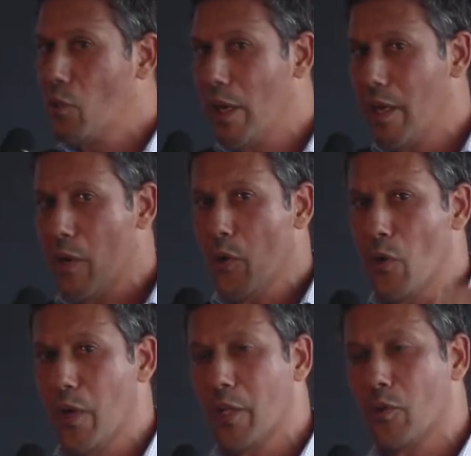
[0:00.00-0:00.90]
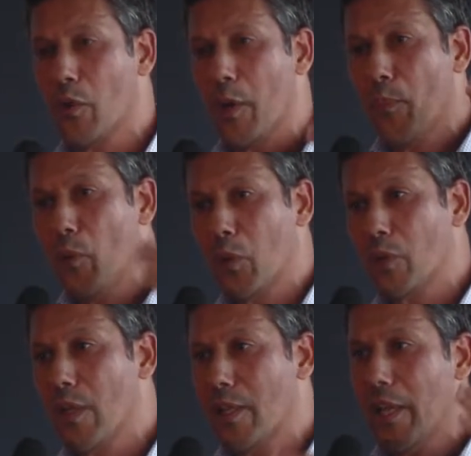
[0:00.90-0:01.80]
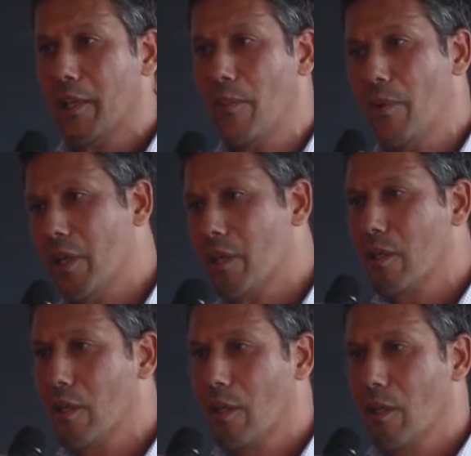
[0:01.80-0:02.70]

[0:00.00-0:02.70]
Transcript: when you need to report on a data breach.